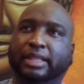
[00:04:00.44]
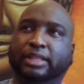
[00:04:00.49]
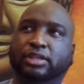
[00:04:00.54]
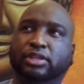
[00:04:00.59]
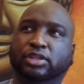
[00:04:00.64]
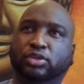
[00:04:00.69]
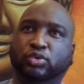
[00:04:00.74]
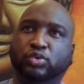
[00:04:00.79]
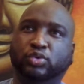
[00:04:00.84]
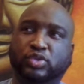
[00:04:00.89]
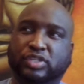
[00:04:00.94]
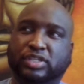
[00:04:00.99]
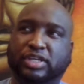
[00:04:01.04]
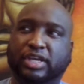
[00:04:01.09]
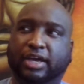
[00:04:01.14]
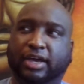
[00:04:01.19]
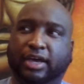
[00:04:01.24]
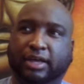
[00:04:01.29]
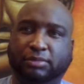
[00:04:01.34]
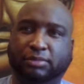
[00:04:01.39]
those
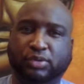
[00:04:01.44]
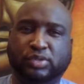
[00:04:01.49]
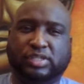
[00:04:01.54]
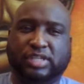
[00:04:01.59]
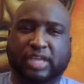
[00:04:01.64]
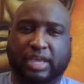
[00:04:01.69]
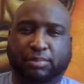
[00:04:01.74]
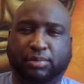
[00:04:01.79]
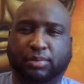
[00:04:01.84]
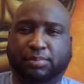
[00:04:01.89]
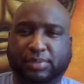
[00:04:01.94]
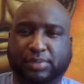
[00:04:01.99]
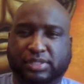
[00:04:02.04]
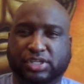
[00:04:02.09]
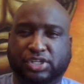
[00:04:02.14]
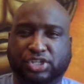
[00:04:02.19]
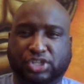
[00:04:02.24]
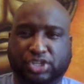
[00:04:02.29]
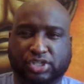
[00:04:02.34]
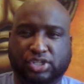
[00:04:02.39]
type of
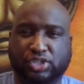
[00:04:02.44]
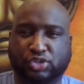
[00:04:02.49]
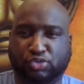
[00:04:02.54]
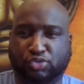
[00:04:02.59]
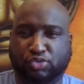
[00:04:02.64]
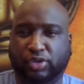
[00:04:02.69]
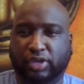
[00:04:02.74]
positions,